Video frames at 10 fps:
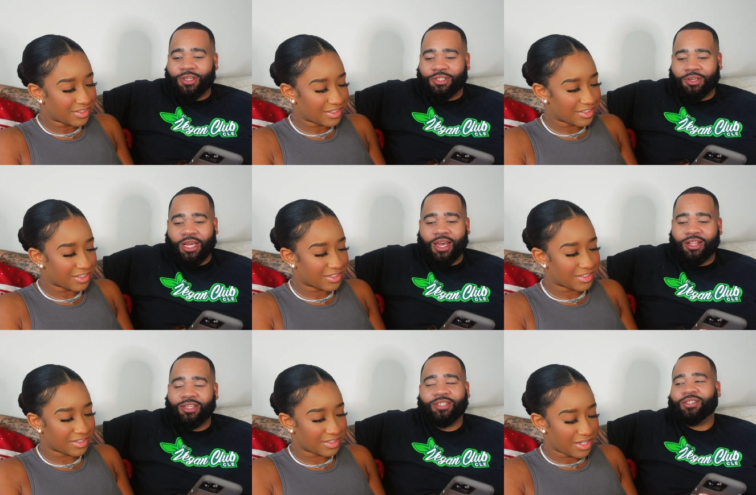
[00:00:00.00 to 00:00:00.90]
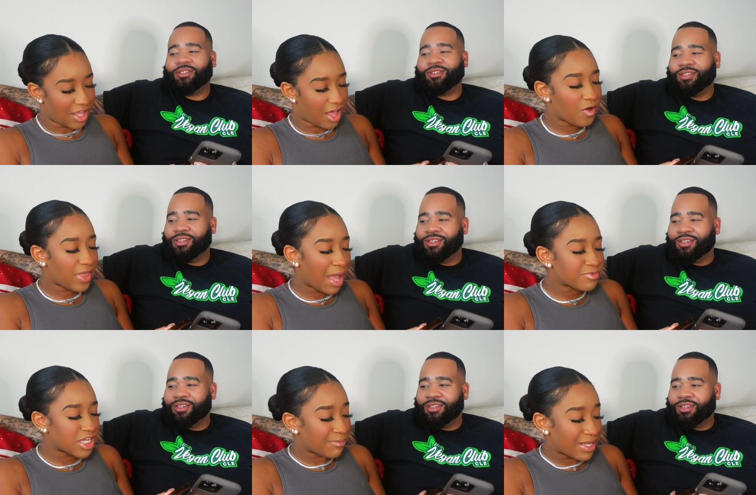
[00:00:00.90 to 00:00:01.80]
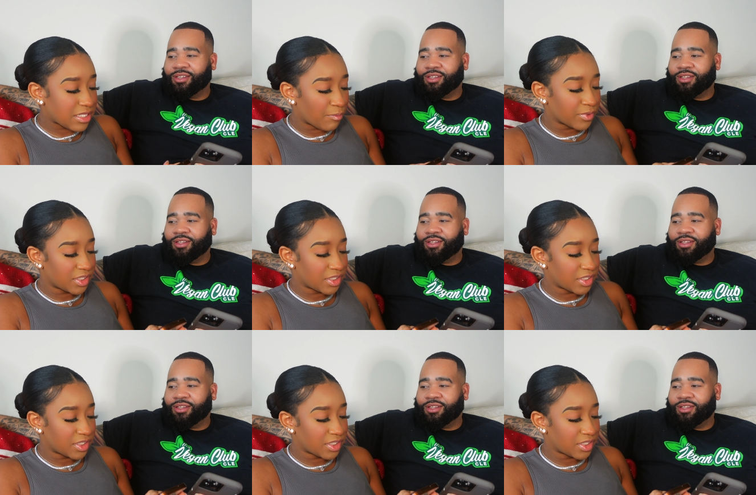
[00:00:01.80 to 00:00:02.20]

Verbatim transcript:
Speaker 1: hundred dollars.
Speaker 2: Okay, I'm talking about some